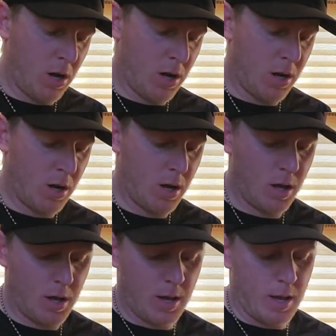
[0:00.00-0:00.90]

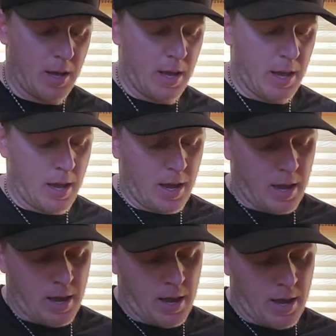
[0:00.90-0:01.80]

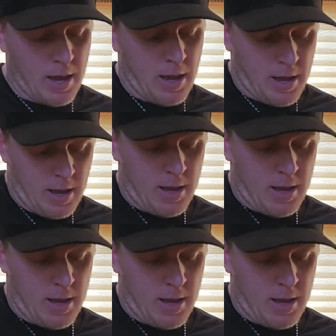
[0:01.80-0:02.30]
[no speech]